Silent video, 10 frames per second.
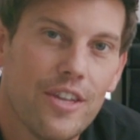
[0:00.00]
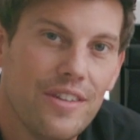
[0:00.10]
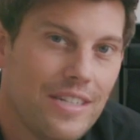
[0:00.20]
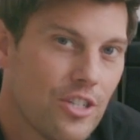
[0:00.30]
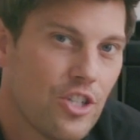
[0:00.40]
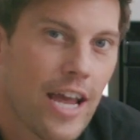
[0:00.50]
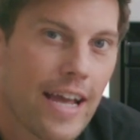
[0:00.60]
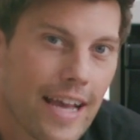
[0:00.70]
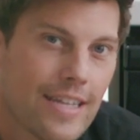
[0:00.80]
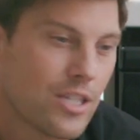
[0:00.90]
you need to
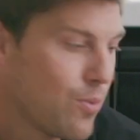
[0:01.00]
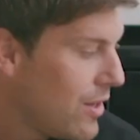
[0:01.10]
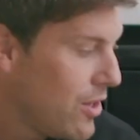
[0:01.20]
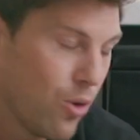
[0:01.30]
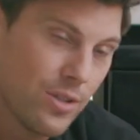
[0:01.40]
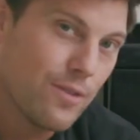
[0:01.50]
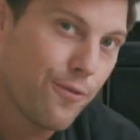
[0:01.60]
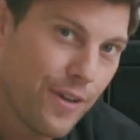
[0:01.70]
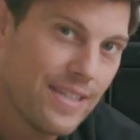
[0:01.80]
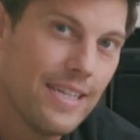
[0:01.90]
check as to whether yours is
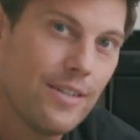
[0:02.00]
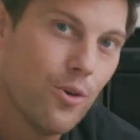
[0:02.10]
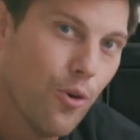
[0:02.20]
fitted